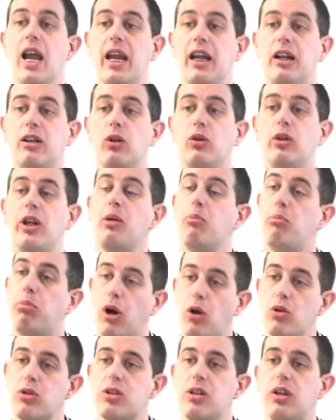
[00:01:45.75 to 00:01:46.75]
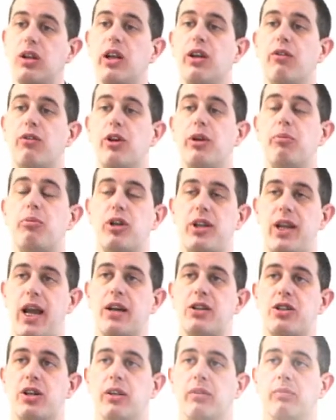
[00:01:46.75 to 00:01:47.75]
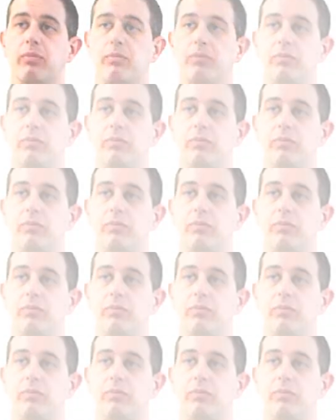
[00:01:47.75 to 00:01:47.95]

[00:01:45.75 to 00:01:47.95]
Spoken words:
including post-delivery protection.